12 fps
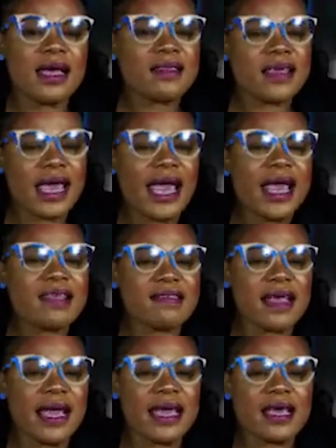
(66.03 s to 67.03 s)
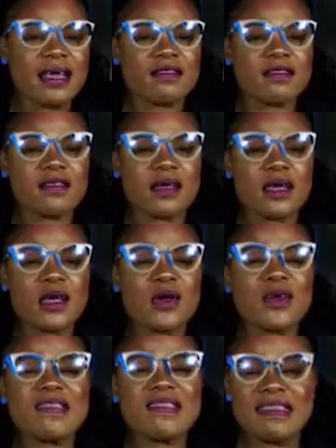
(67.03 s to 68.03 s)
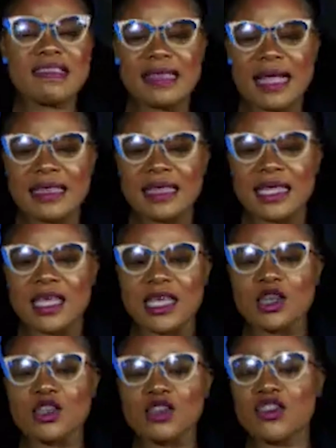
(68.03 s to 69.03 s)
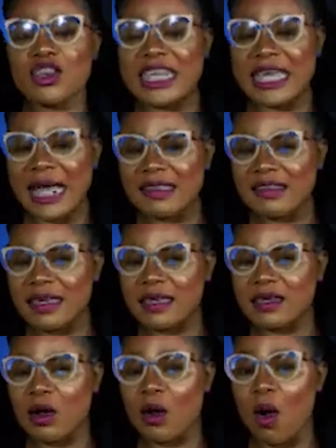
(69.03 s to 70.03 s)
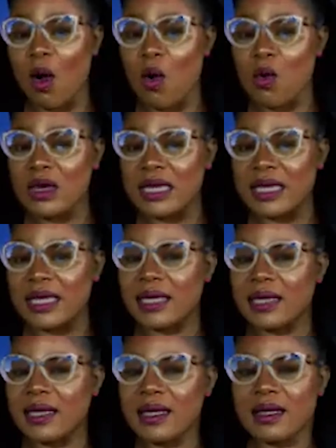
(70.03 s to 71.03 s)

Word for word: The ASA has consistently targeted only